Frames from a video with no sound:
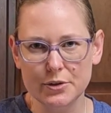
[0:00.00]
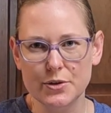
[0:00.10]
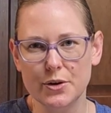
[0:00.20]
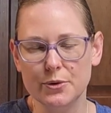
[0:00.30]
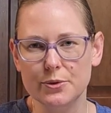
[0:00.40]

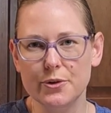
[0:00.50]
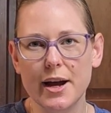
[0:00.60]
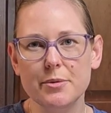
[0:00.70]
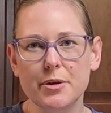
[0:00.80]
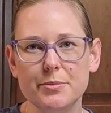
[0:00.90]
So
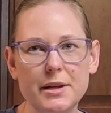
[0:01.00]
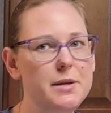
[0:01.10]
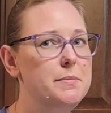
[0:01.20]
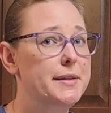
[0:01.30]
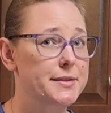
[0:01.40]
grab a
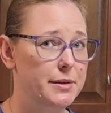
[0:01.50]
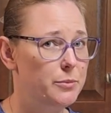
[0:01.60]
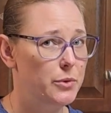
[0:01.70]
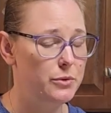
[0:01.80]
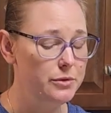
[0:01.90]
medium
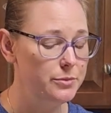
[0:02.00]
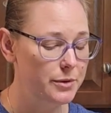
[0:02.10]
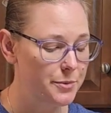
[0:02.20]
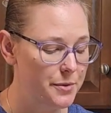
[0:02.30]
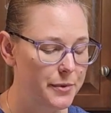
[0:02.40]
mixing bowl
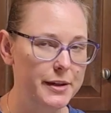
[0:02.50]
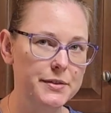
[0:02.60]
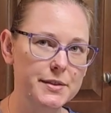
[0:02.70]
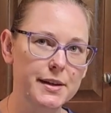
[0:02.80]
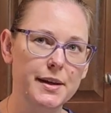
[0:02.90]
where we
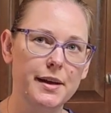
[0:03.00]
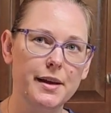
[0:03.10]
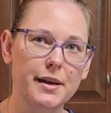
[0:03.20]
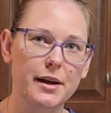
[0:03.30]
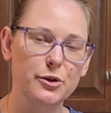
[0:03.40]
whisk
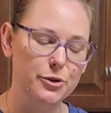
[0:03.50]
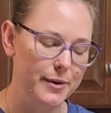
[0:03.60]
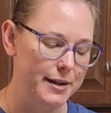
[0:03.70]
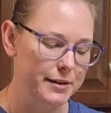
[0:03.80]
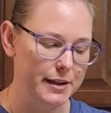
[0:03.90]
our
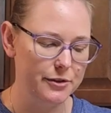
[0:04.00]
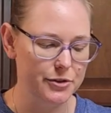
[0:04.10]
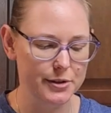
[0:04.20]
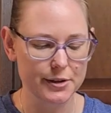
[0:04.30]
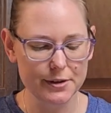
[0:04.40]
granulated
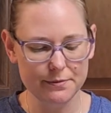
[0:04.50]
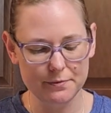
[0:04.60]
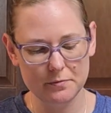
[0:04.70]
sugar.